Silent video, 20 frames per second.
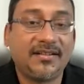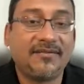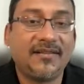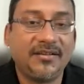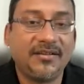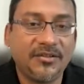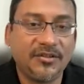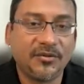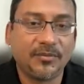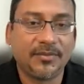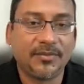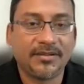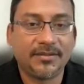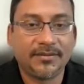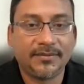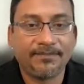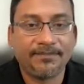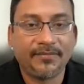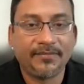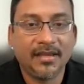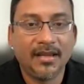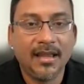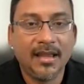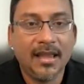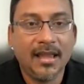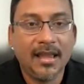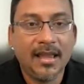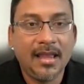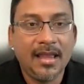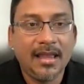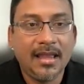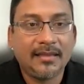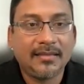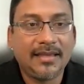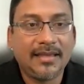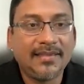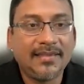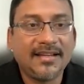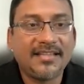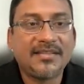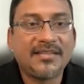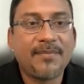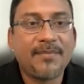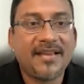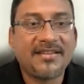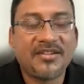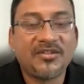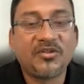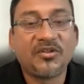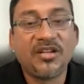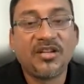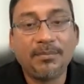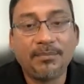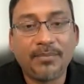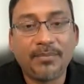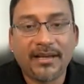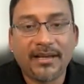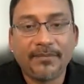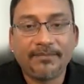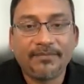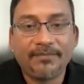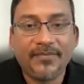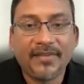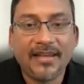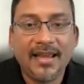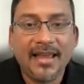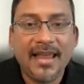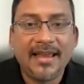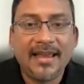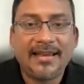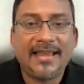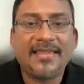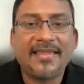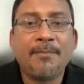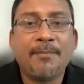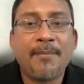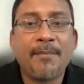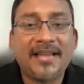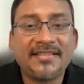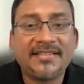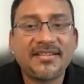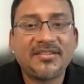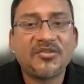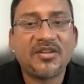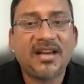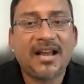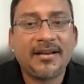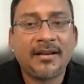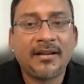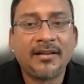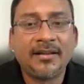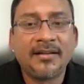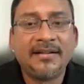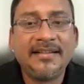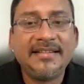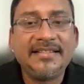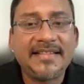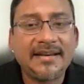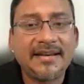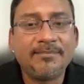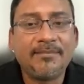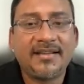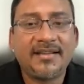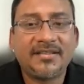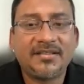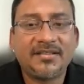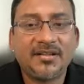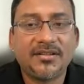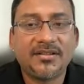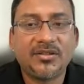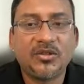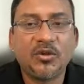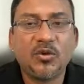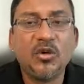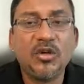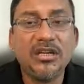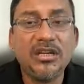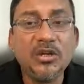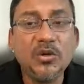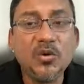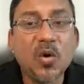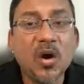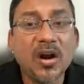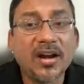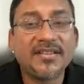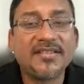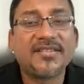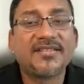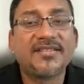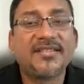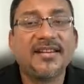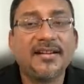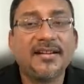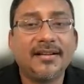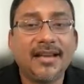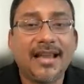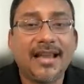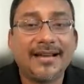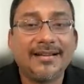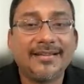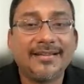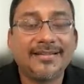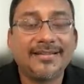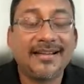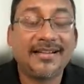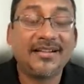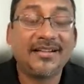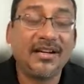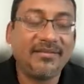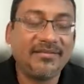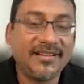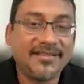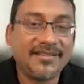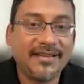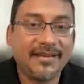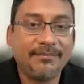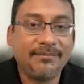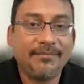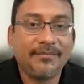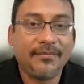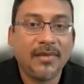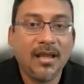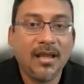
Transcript: consumers. Then there is message replay. Can the message channel resend messages to new or existing clients that request them,